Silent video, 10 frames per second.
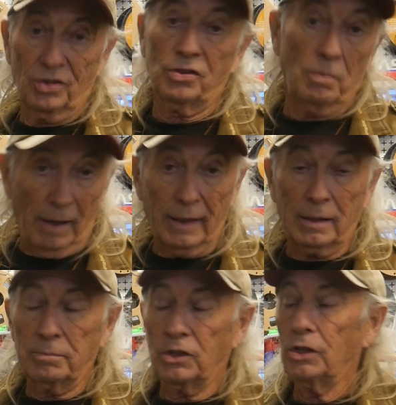just a
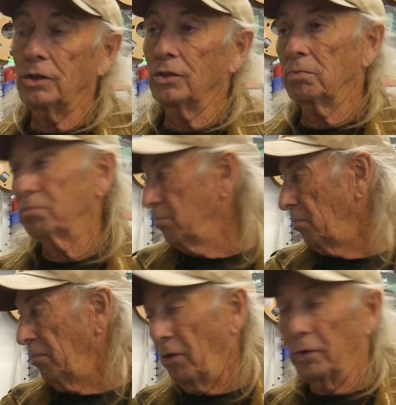backup machine this
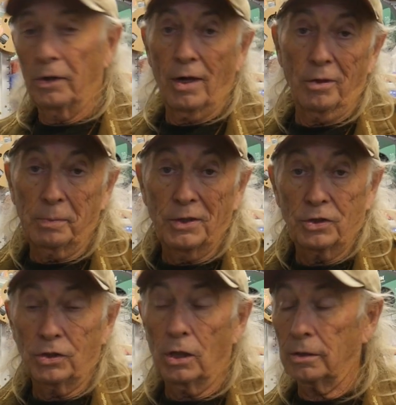$30 piece
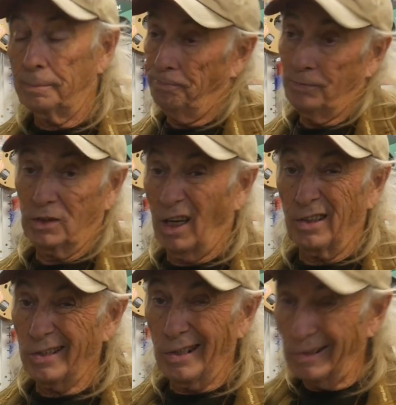of junk it's not a
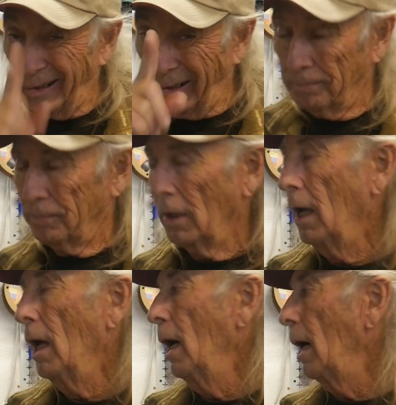CR10
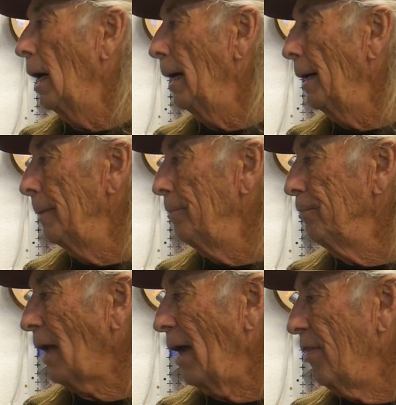uh,
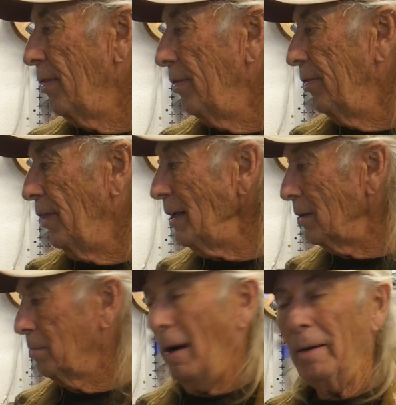I
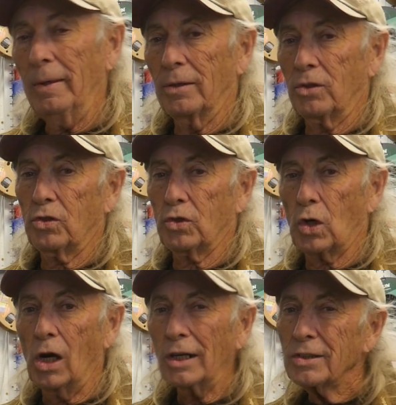think maybe a
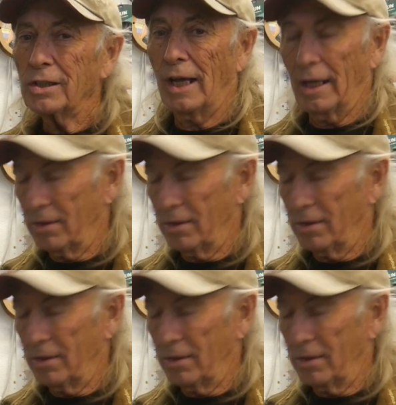Tronxy had